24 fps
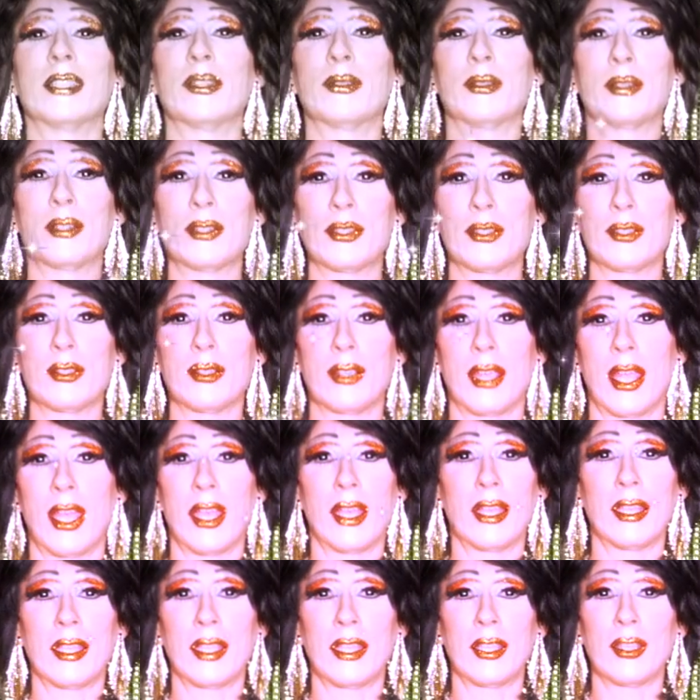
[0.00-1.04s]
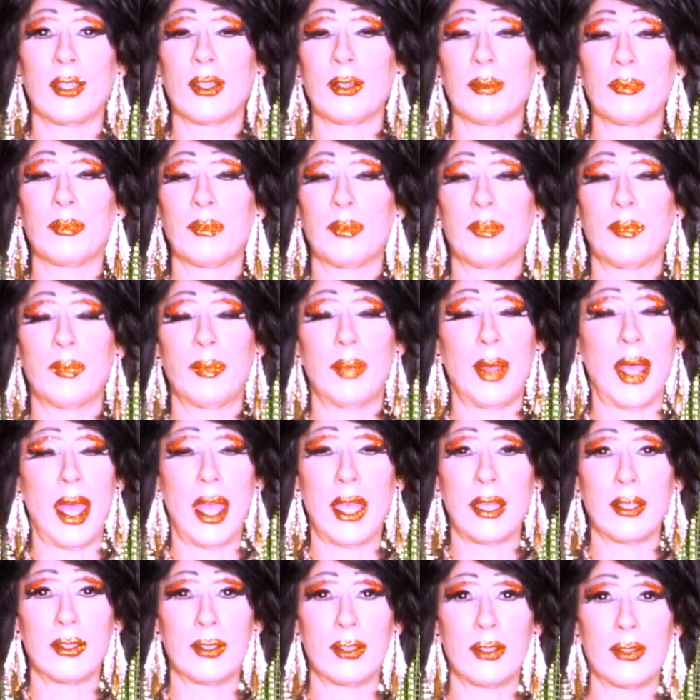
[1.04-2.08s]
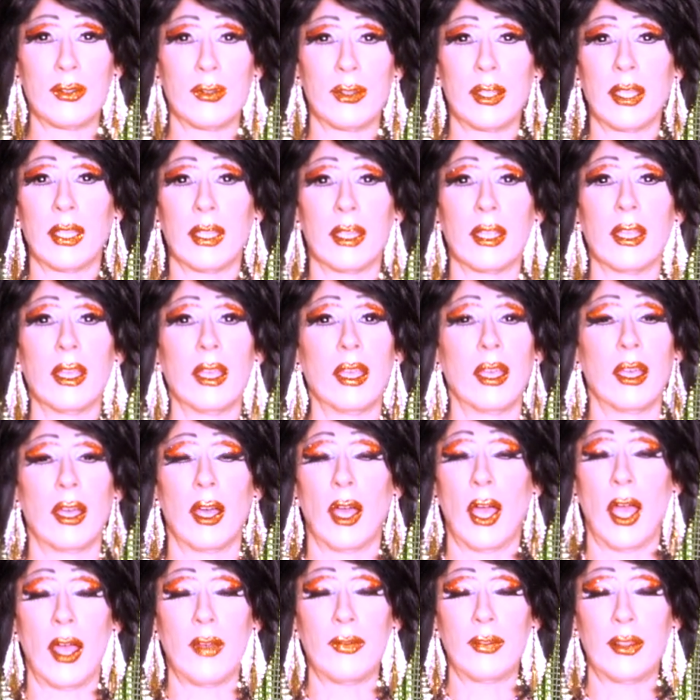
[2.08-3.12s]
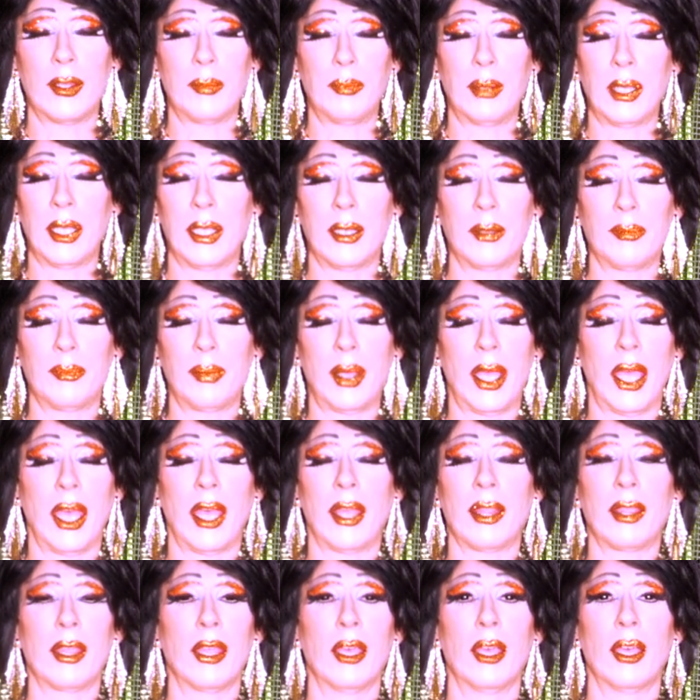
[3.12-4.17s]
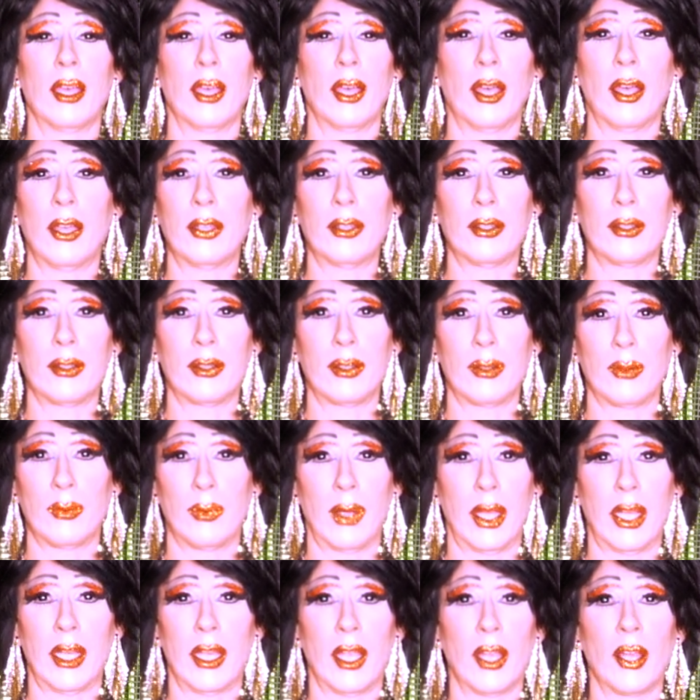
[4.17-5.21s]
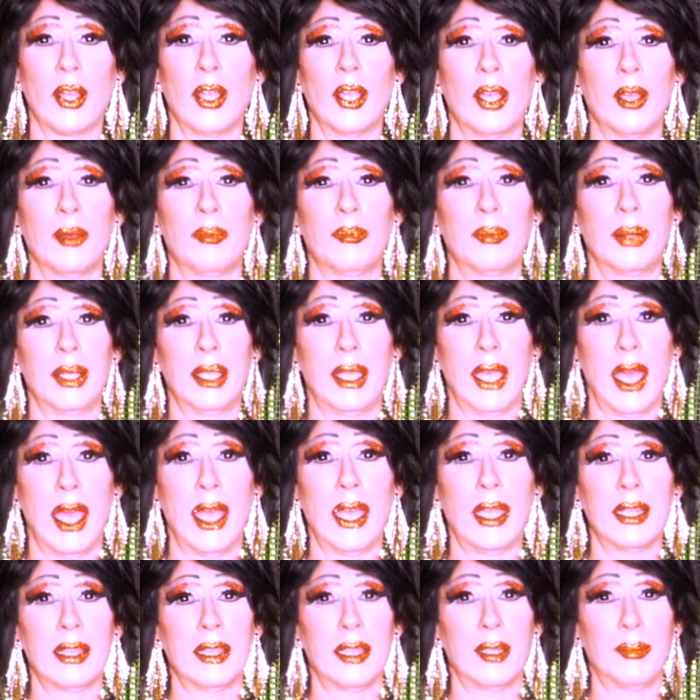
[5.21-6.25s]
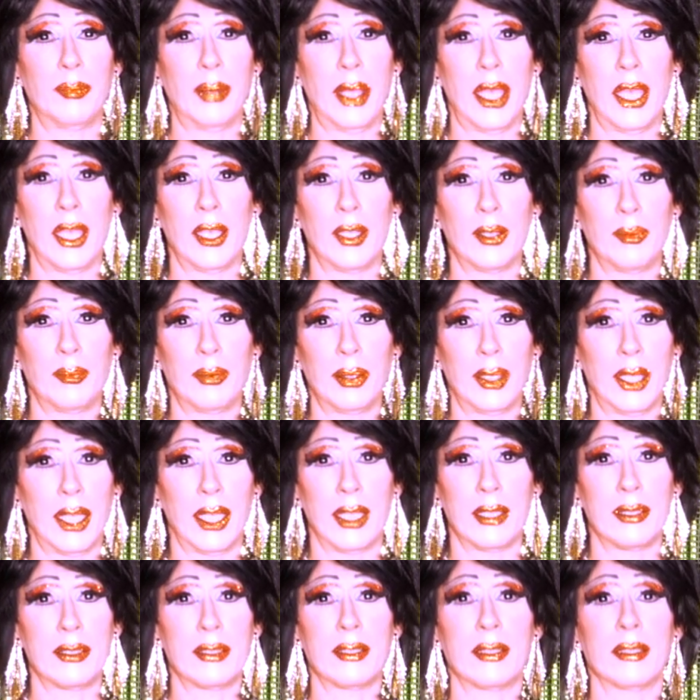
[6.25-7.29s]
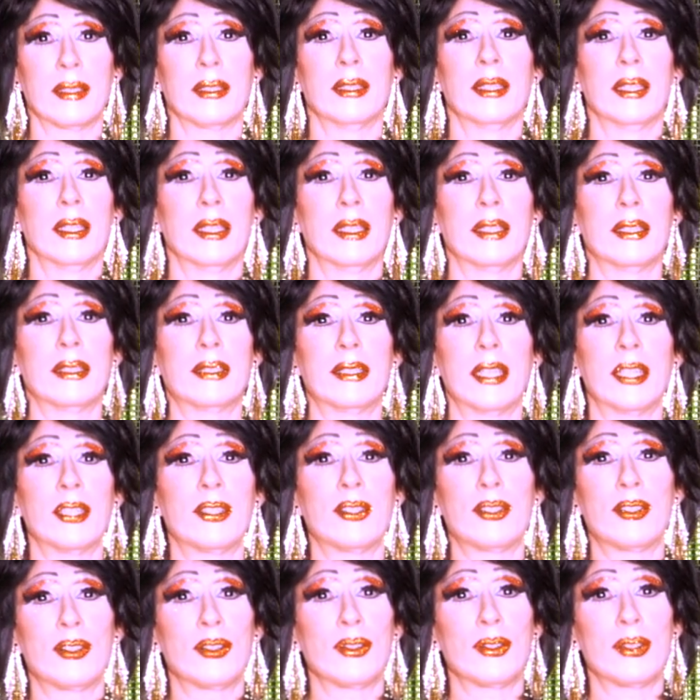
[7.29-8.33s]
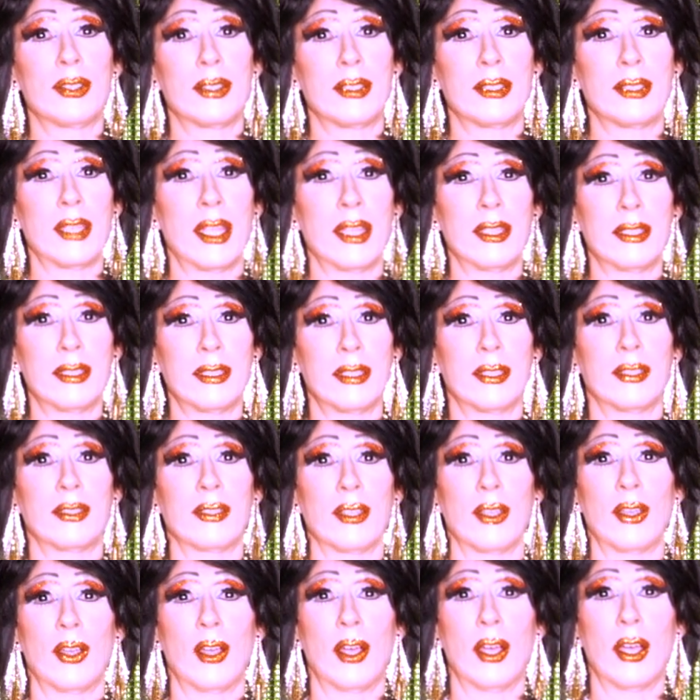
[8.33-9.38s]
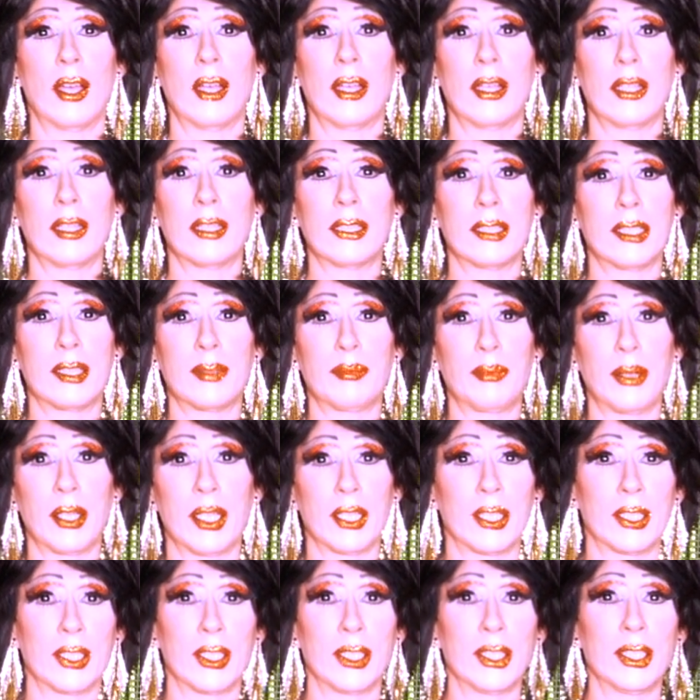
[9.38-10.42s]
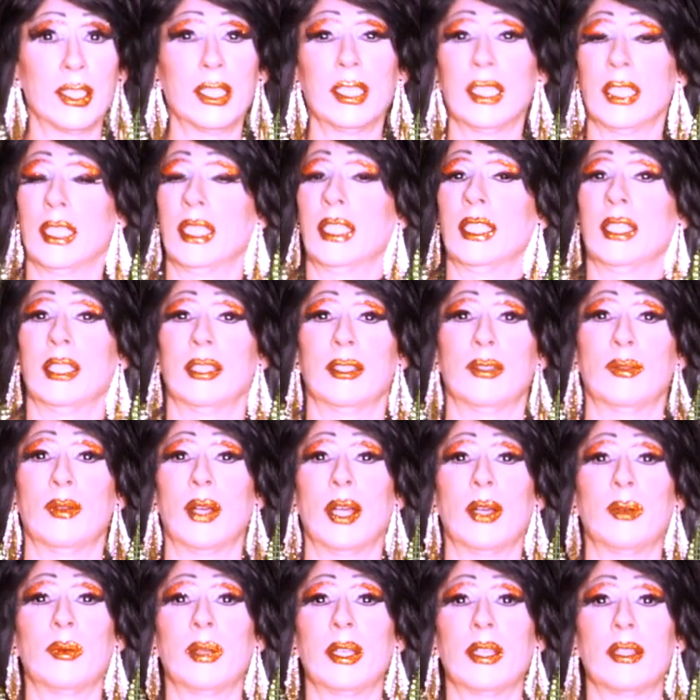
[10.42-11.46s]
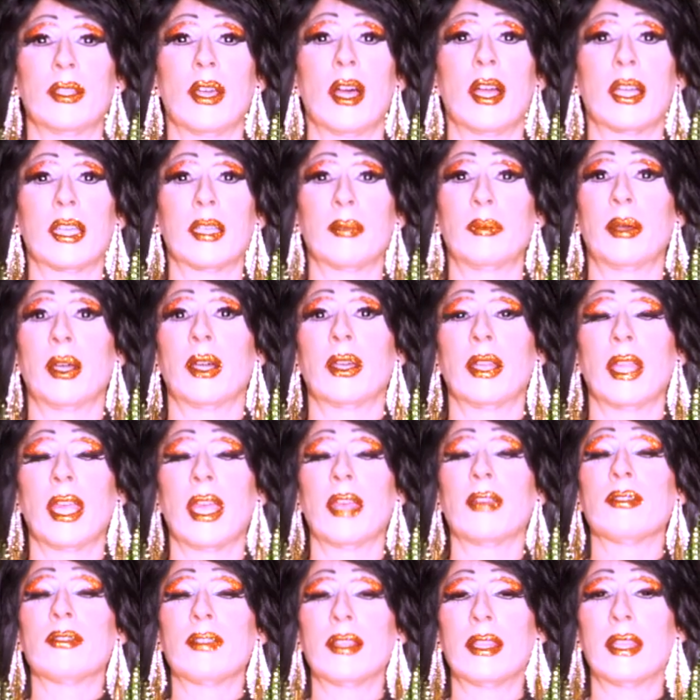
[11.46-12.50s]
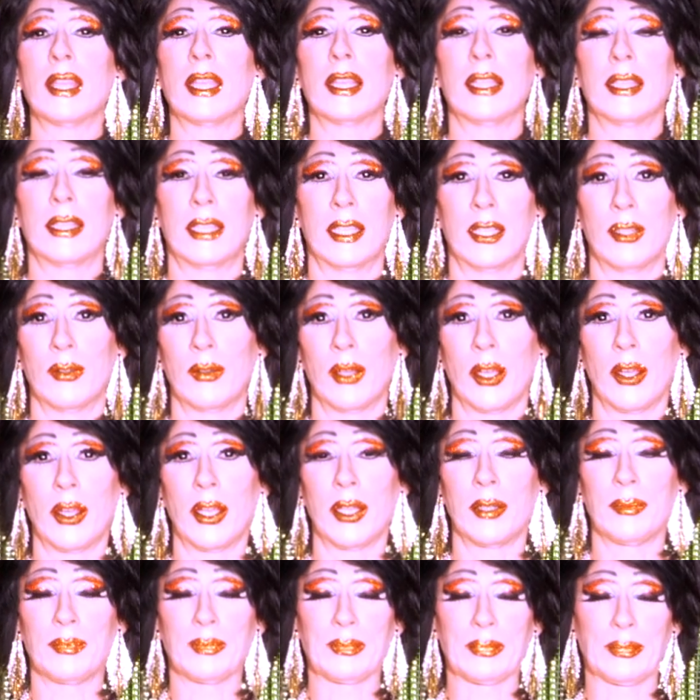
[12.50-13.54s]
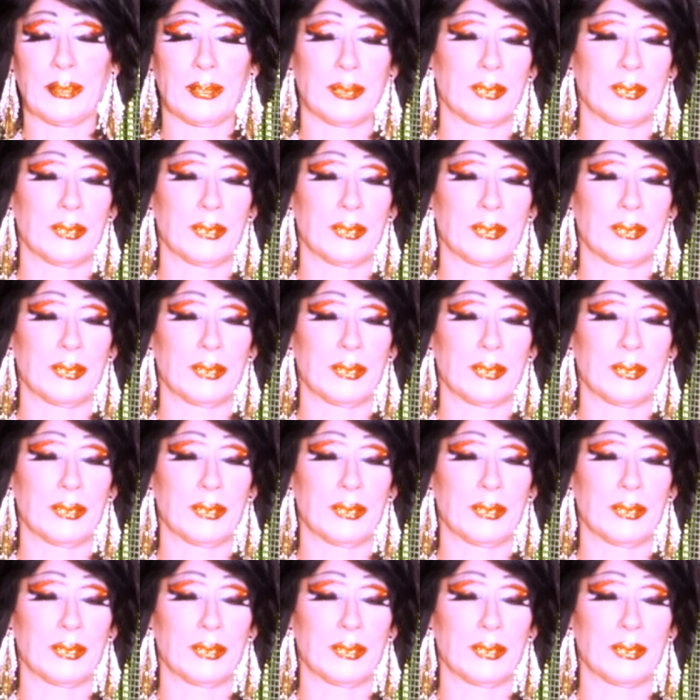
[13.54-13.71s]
Glitterature Alley, your back street, off the beaten path, under the radar, beyond the pale place to set your senses all a sparkle while we talk about everything literary.